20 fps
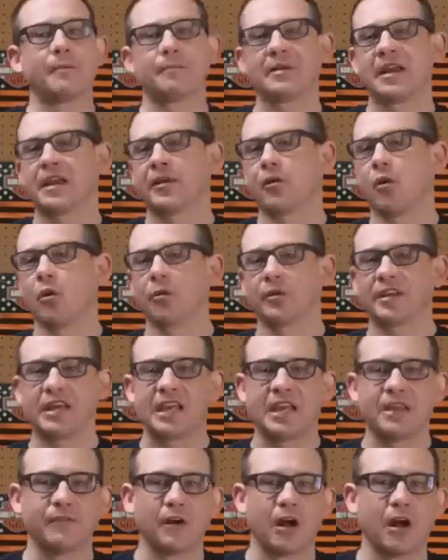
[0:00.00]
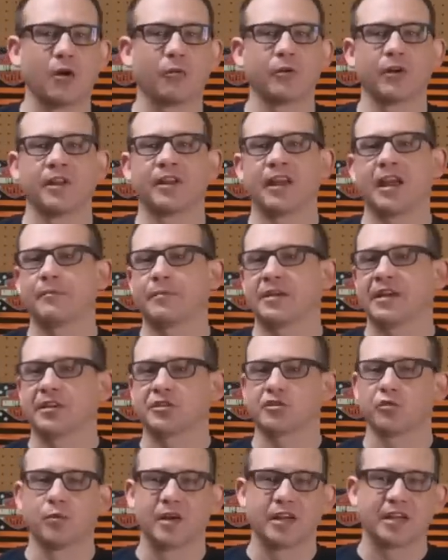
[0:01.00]
be an old Evo, whether that be a
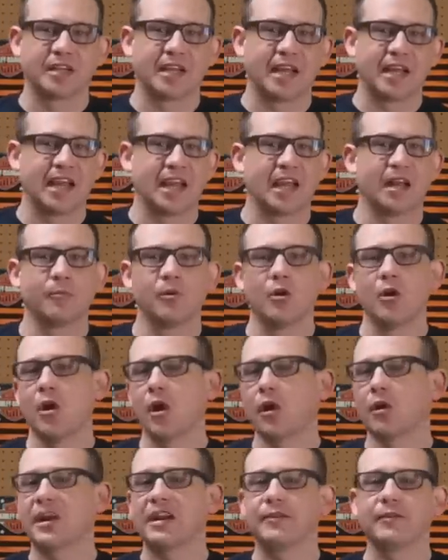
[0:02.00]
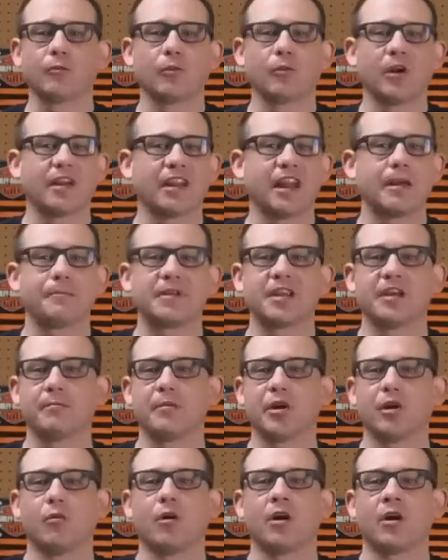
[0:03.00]
Twin Cam, or even whether that be a
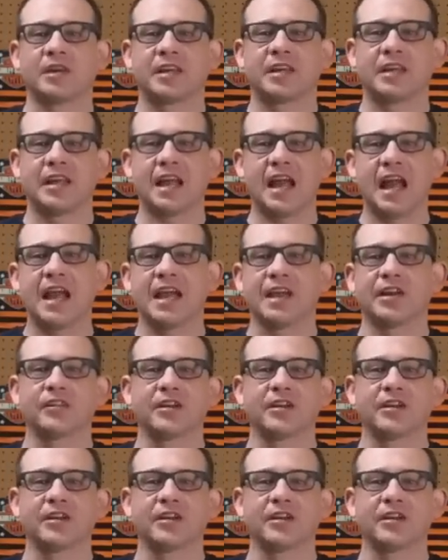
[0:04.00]
Milwaukee 8.